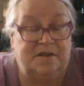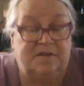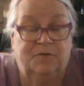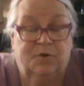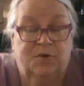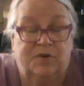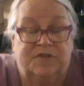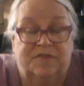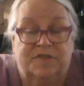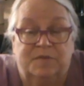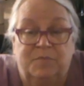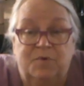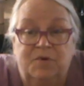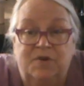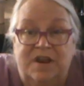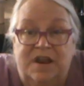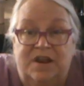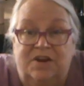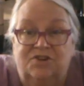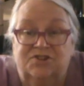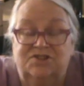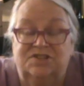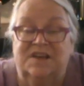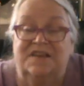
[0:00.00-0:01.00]
course, the moon
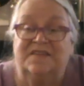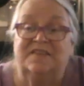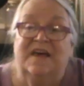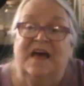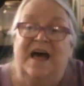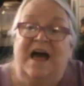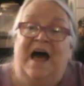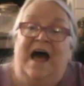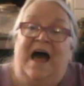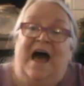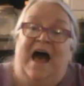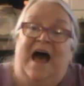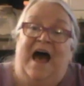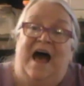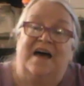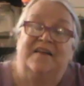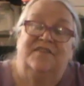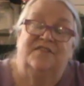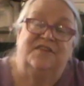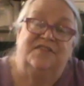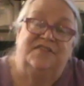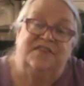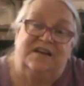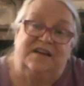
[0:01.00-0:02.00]
energies
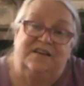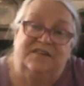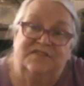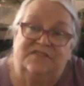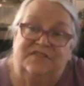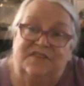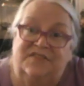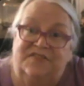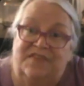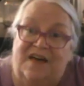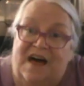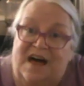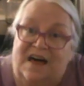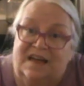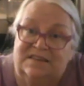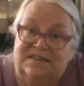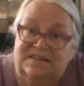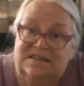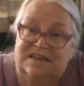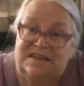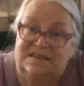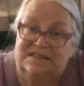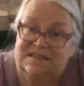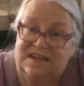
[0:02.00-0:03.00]
and the things
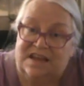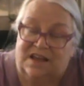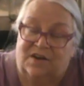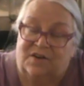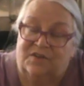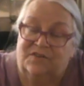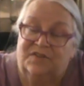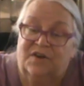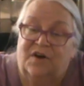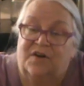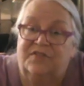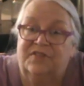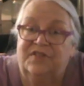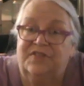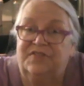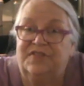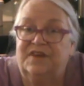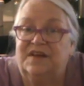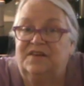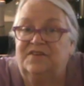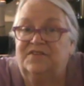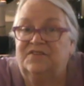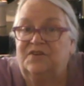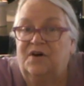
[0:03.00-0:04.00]
that entails, all
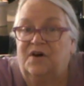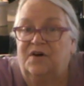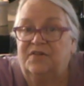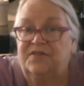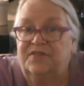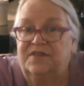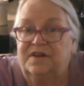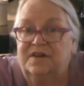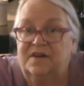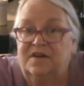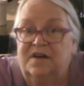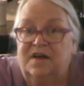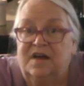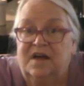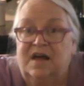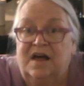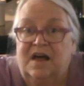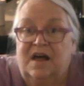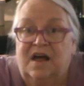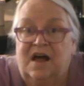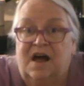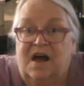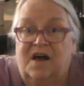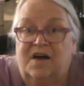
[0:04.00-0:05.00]
the
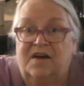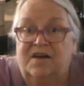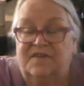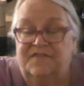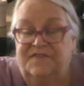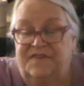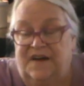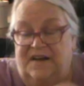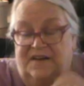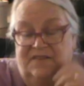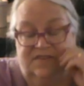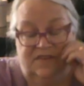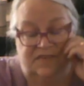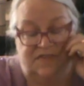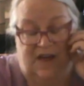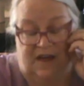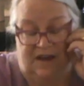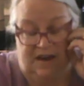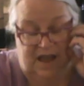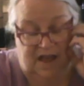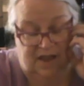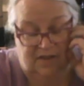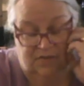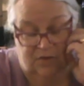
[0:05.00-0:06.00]
effects
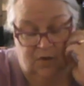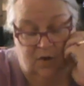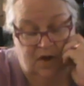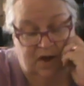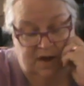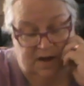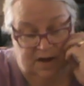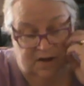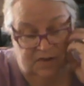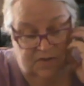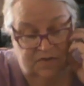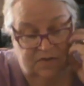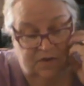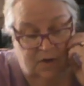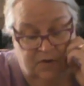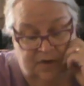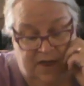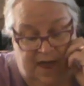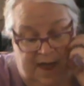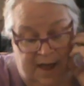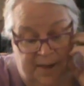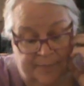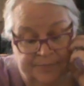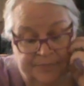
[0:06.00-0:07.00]
that has on us,
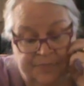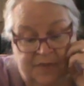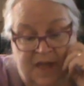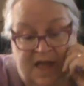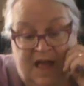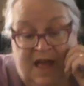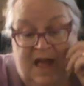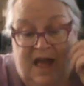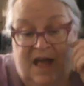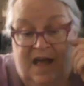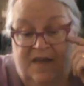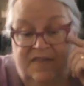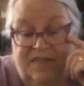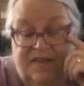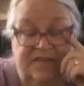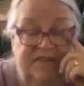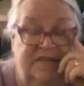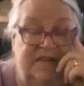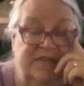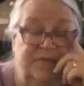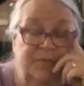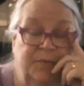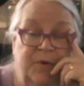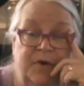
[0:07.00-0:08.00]
okay? This
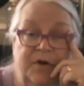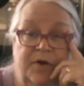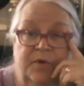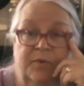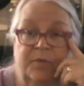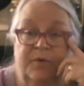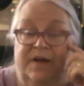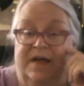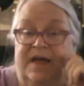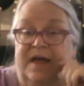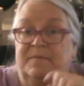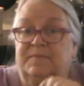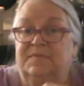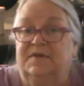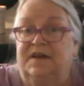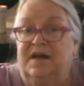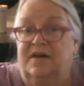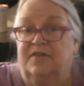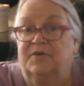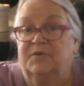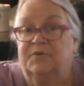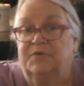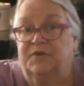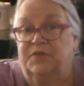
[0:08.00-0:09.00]
is where we came
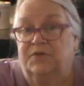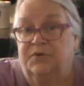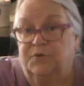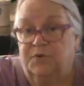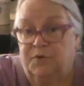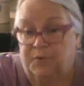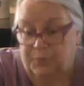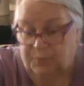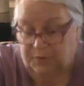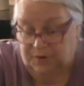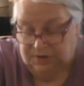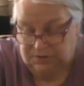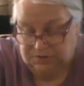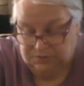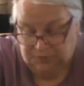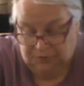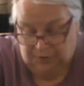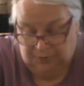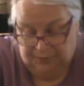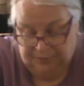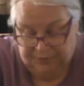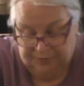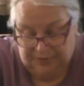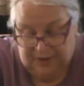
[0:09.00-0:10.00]
together for the group
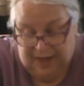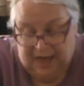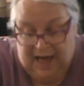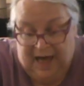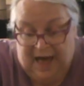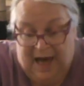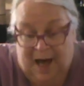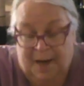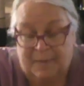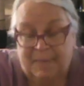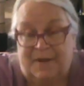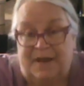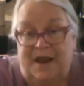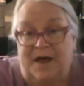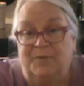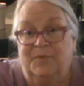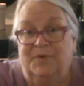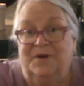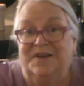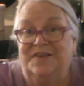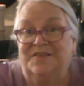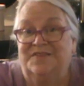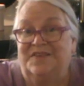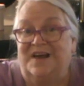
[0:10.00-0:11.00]
ritual. But I
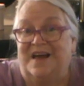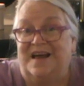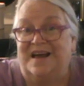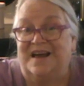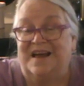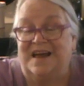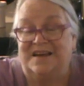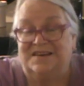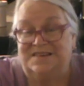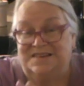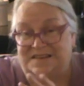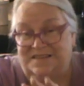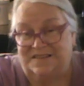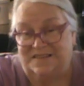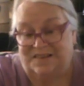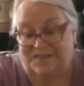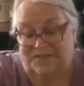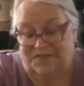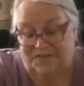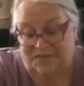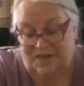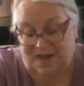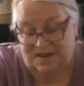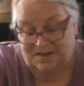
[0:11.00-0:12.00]
want to say, and did
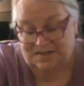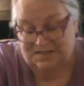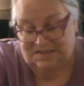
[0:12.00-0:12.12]
this